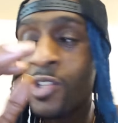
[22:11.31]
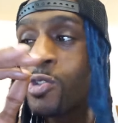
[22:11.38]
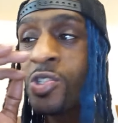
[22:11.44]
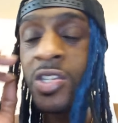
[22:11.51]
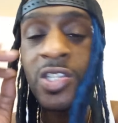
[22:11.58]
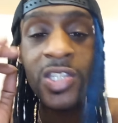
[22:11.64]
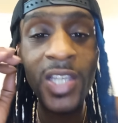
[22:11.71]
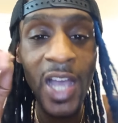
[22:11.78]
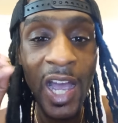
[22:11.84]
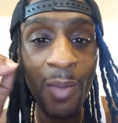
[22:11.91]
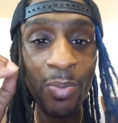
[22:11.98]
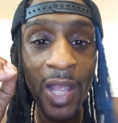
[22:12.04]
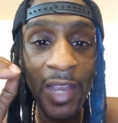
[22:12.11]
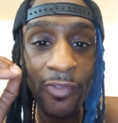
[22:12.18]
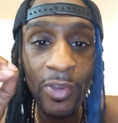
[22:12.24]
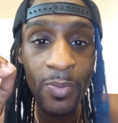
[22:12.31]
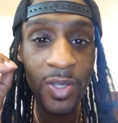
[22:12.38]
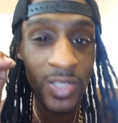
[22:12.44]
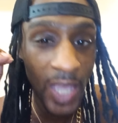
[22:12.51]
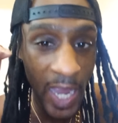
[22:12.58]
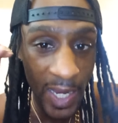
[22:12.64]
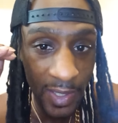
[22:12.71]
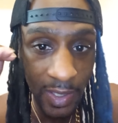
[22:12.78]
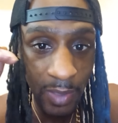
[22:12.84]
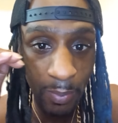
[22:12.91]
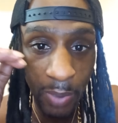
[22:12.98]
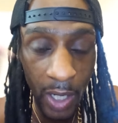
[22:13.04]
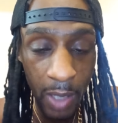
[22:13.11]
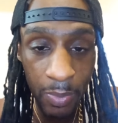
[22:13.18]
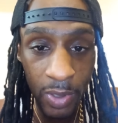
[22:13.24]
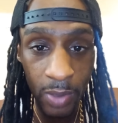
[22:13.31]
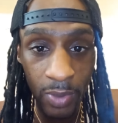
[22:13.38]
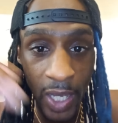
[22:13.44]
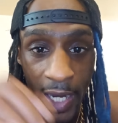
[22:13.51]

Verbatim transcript: You should see how black females act in public.